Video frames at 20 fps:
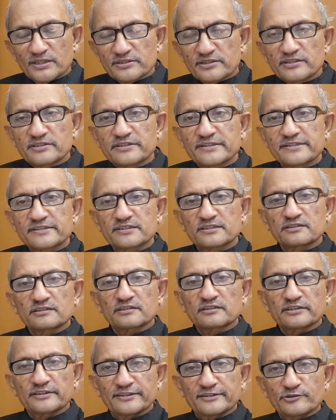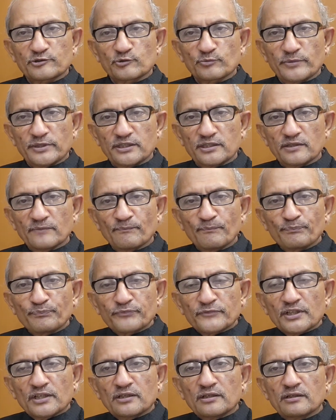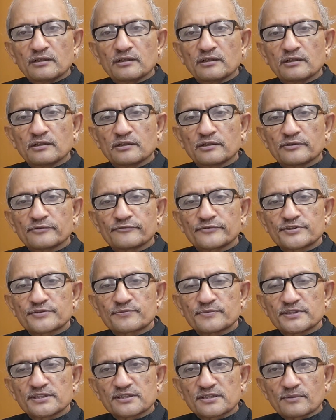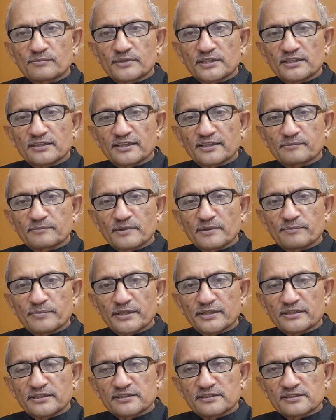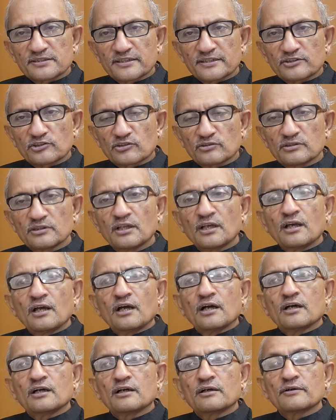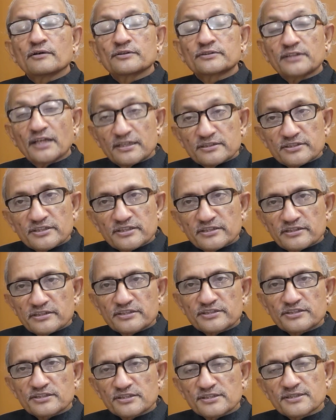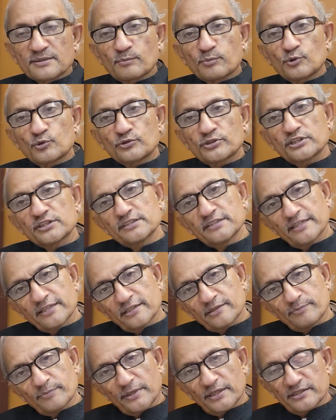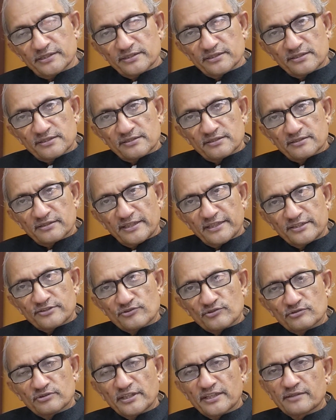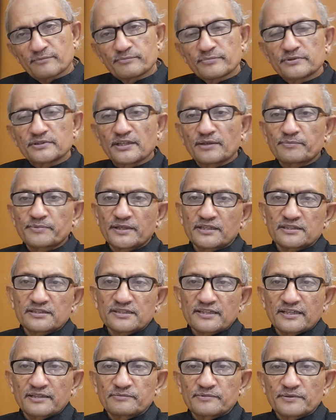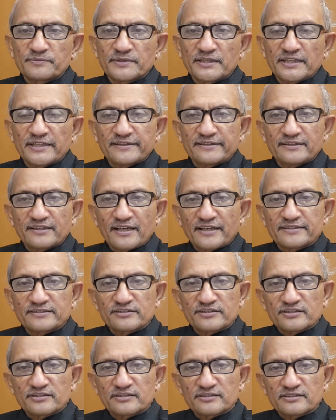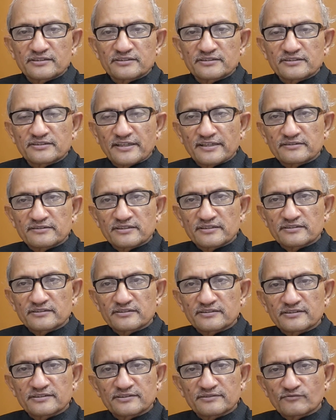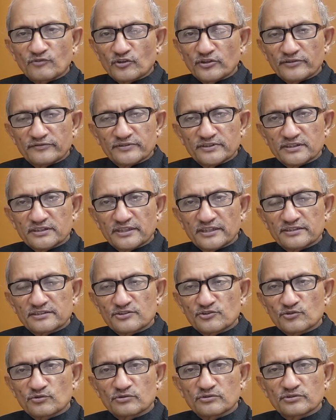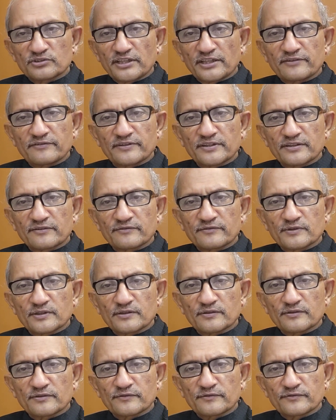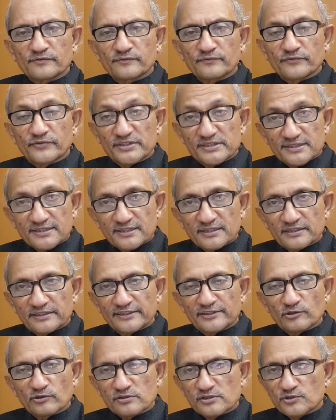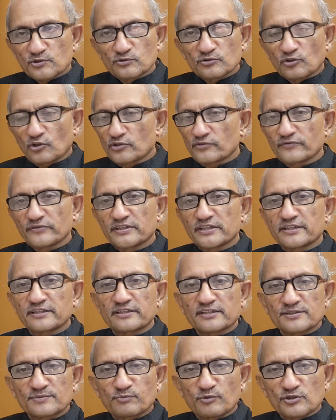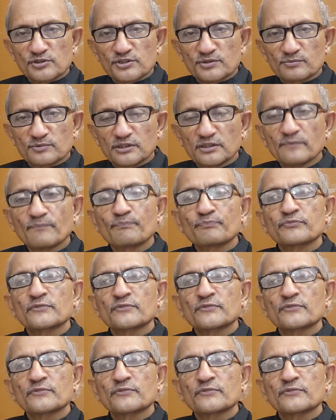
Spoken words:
generation earlier to me, which means somebody like my parents and all. That generation supported their parents, right? So their parents had maybe 8, 9 children, 10 children, whatever, and so they were fiscally also not very responsible.